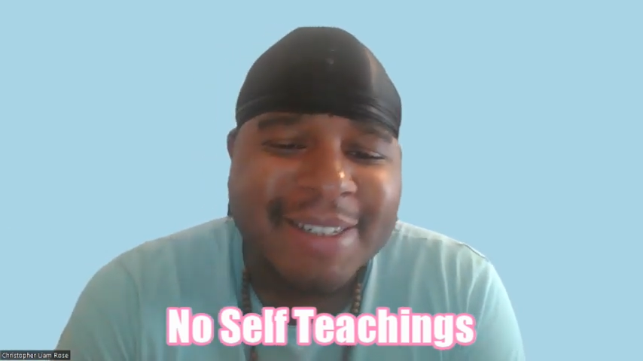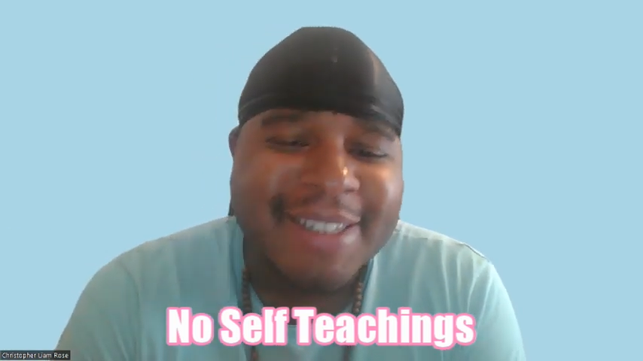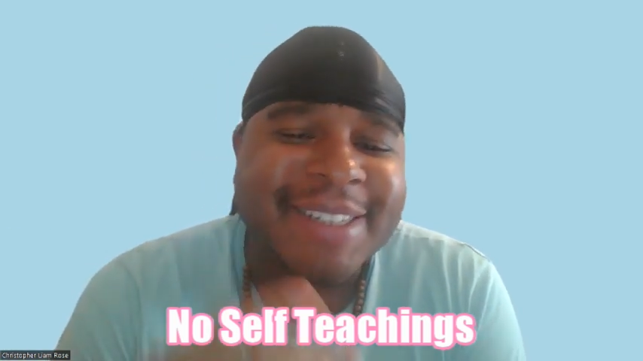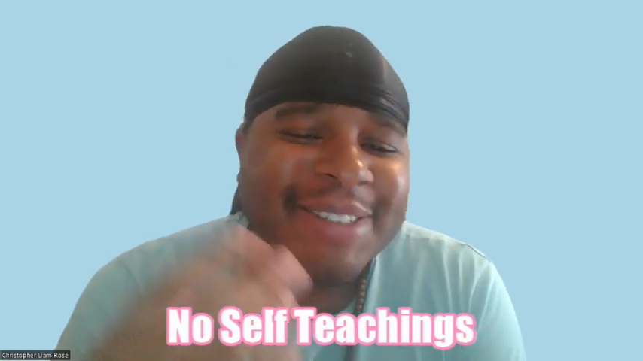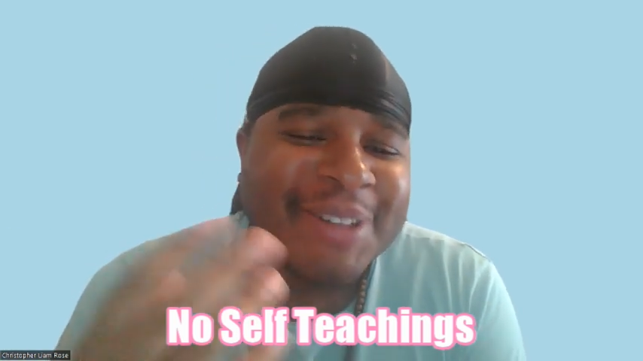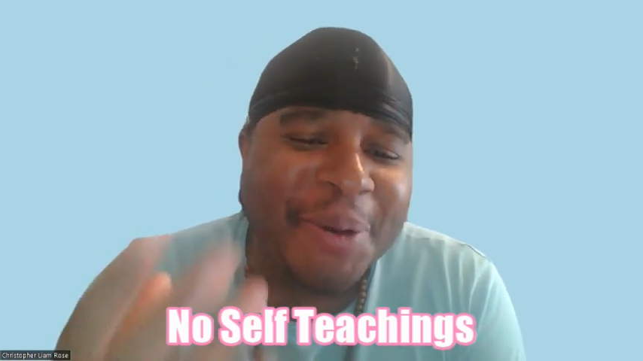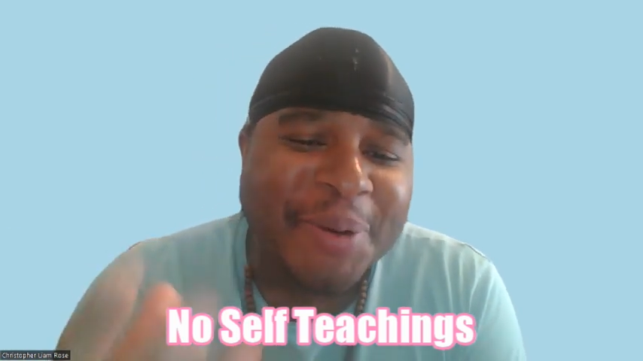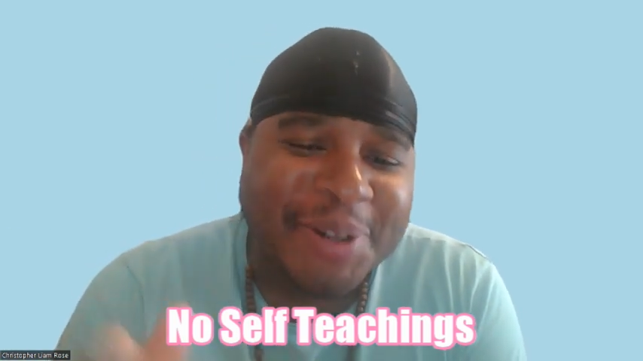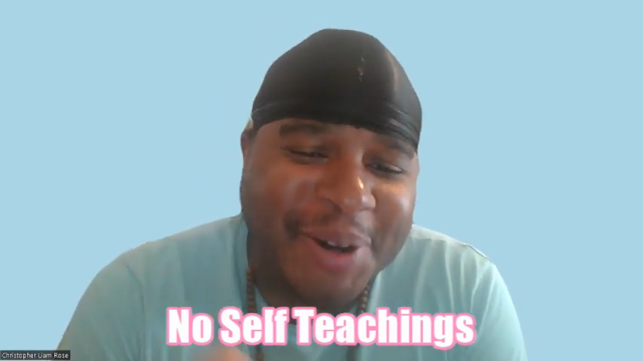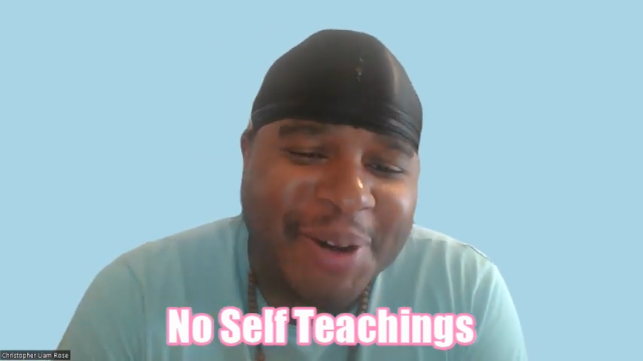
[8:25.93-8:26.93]
this is
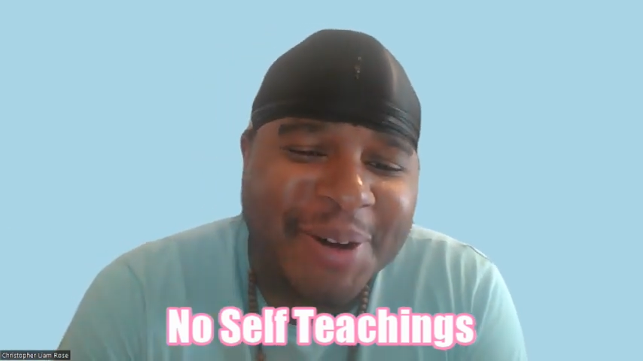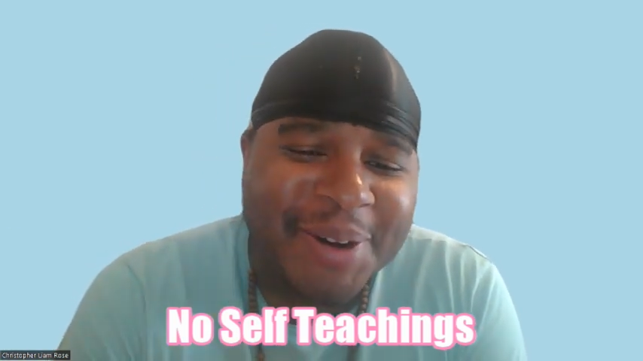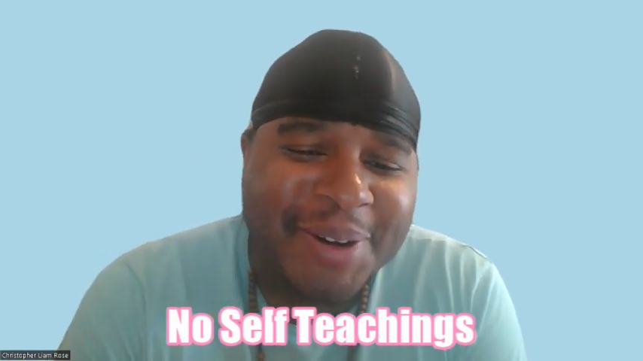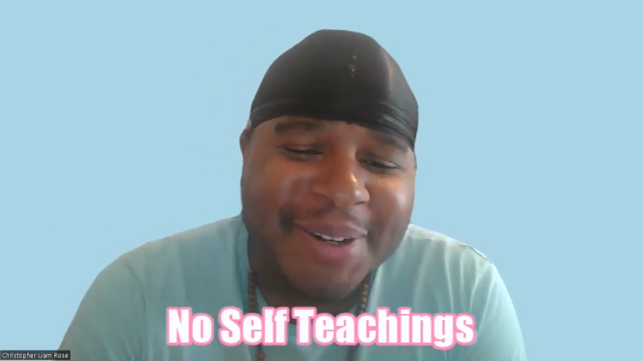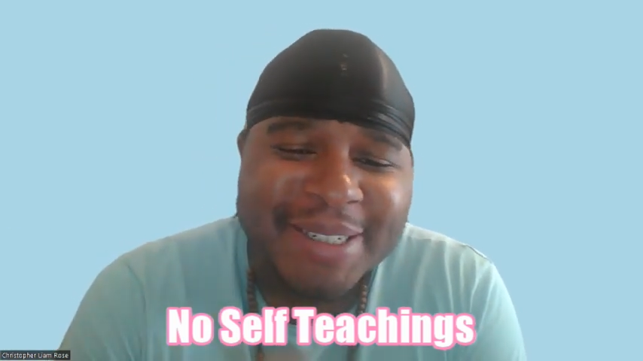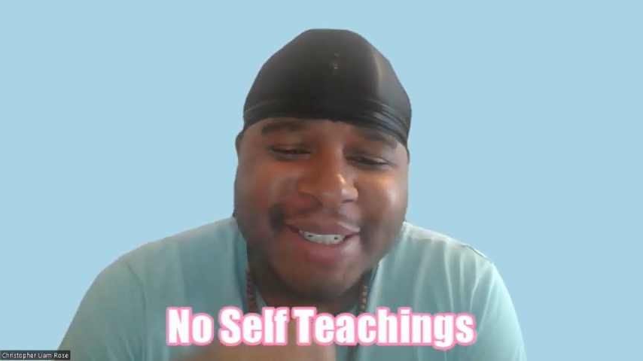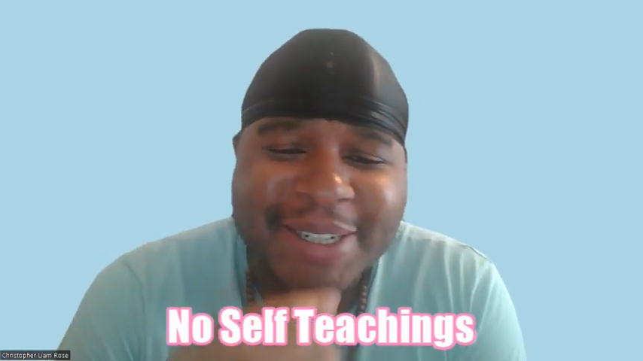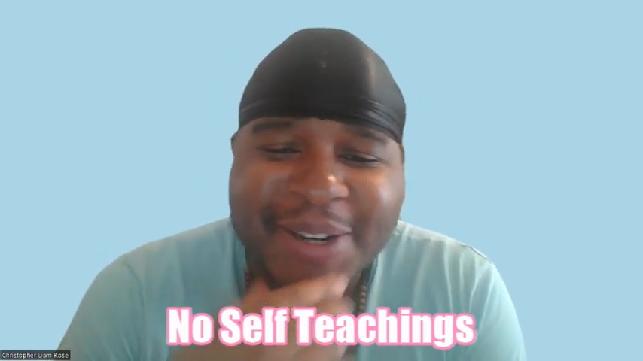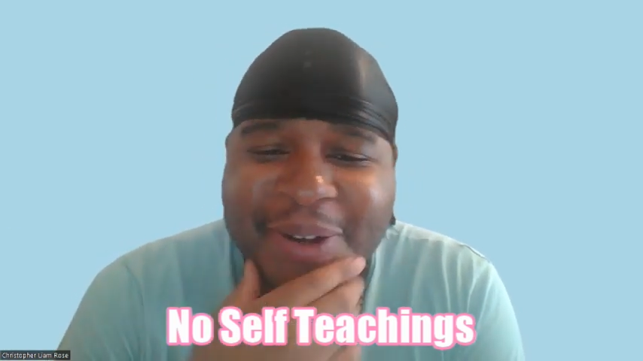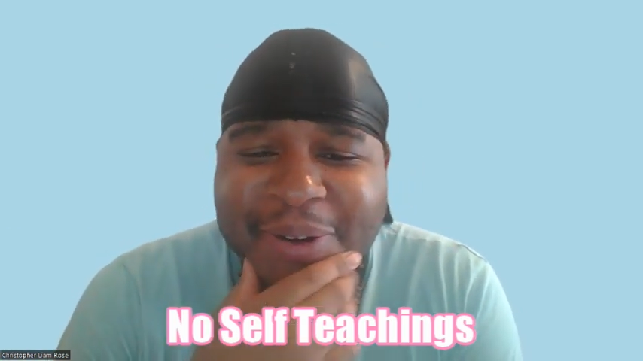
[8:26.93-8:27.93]
going on,
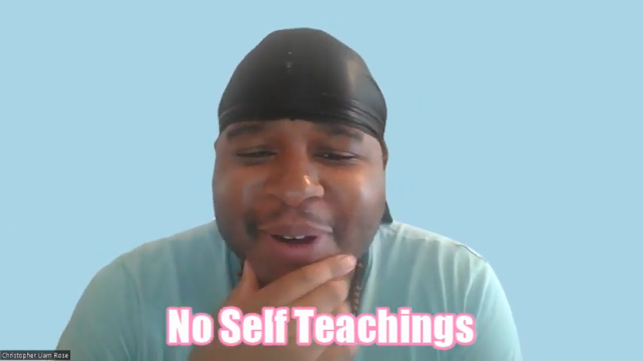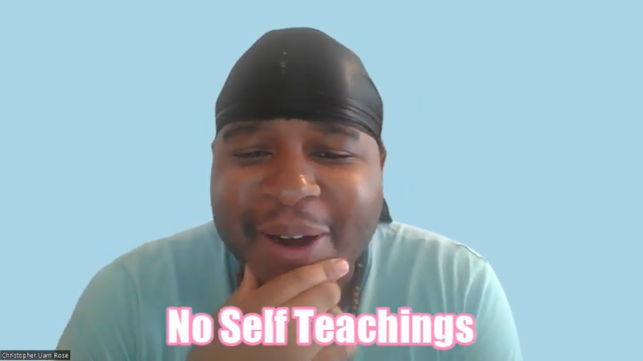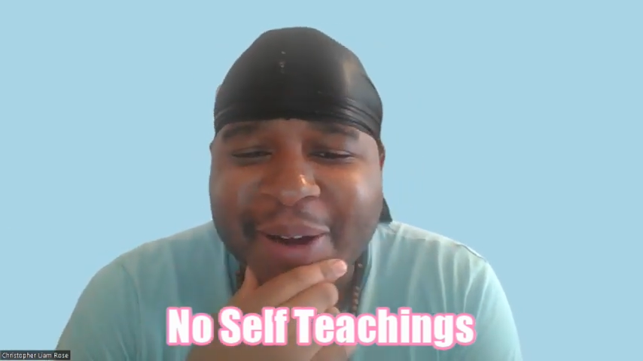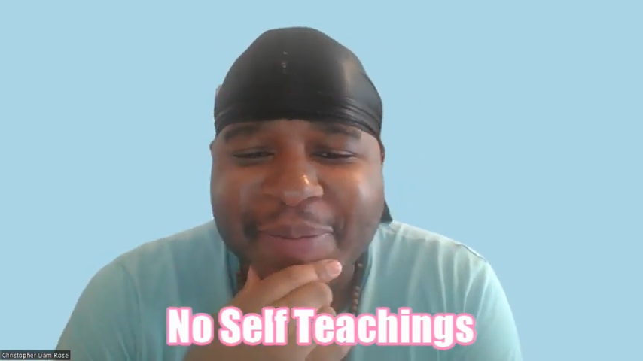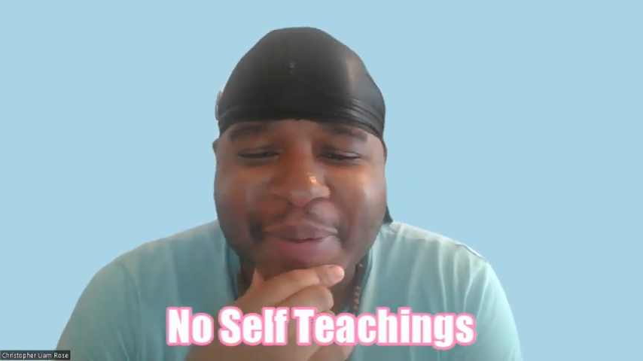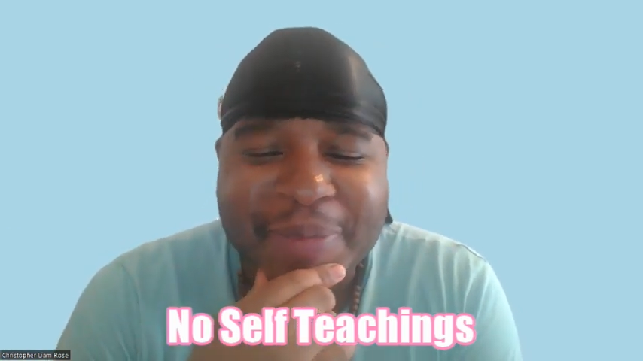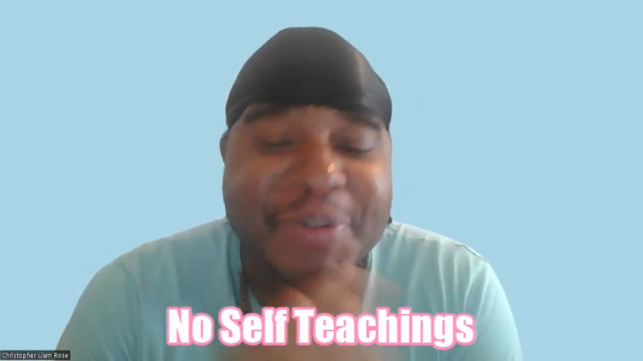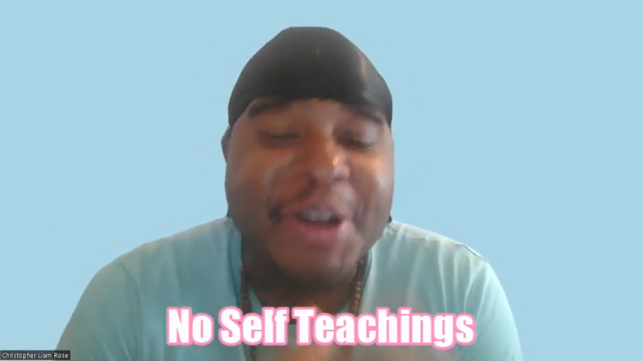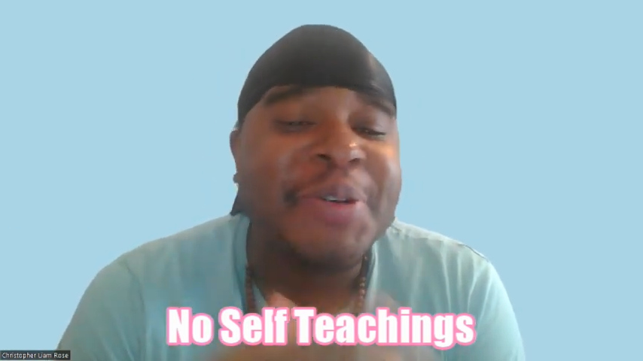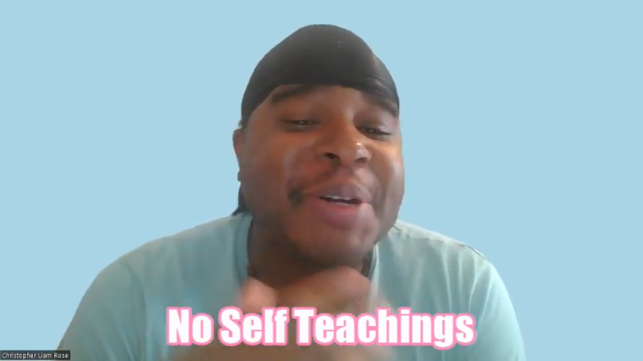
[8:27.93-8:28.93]
I'm
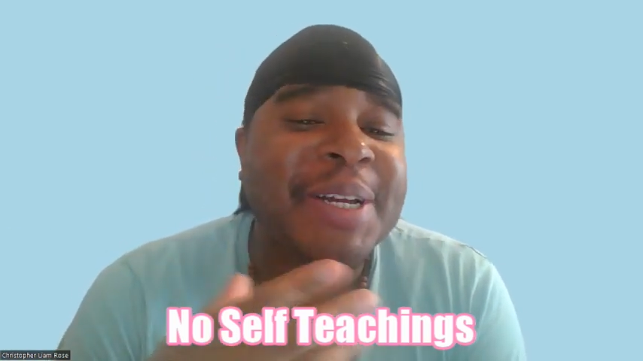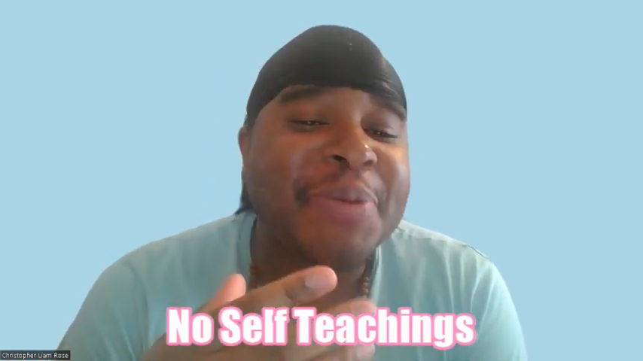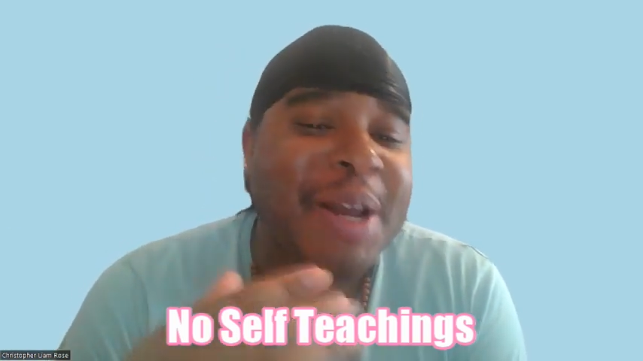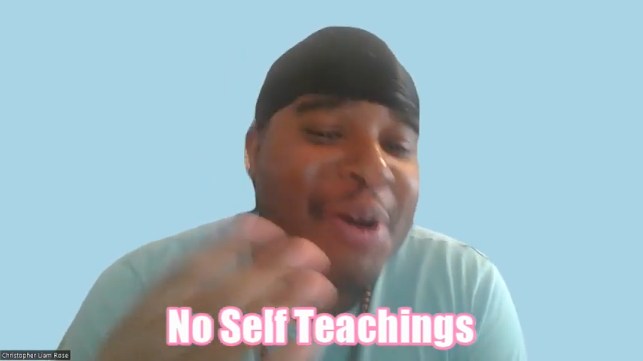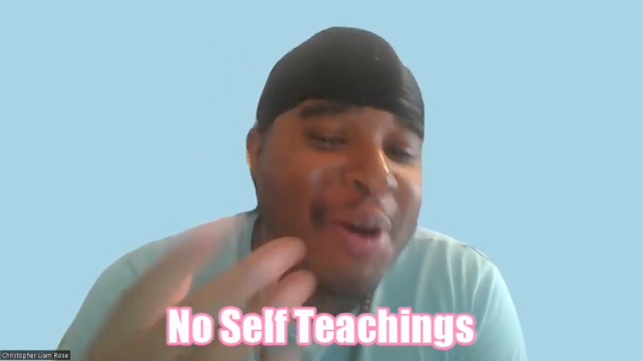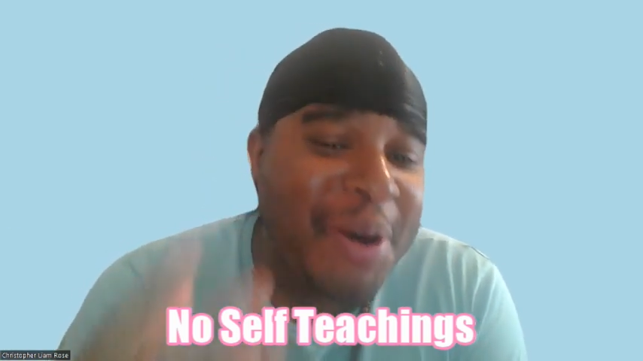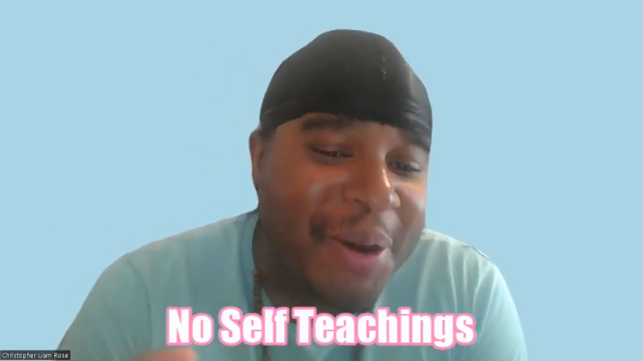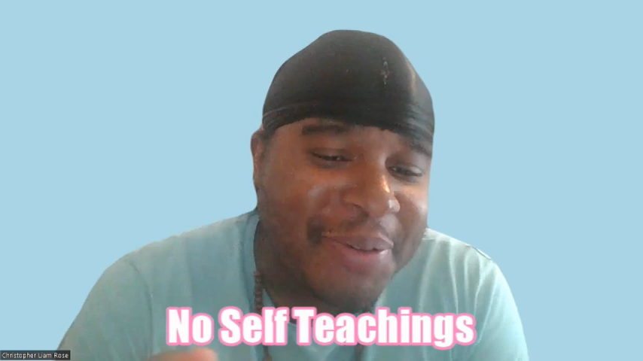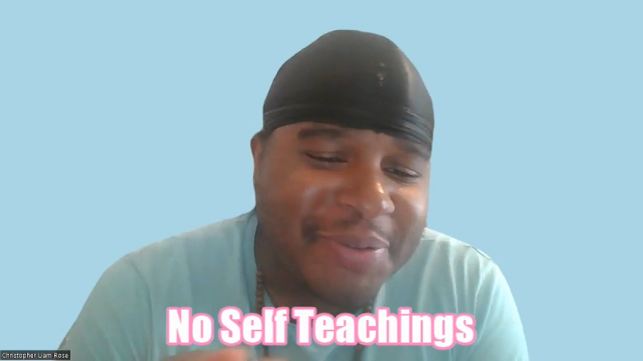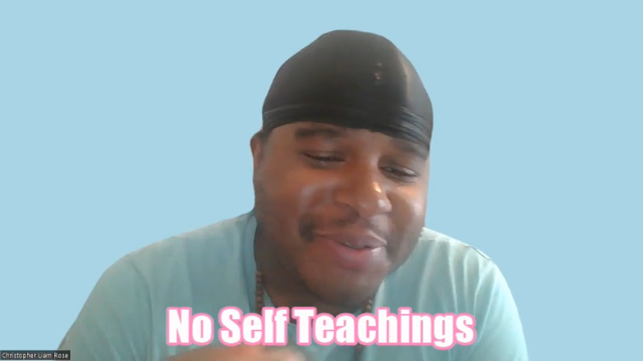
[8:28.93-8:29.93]
very well off,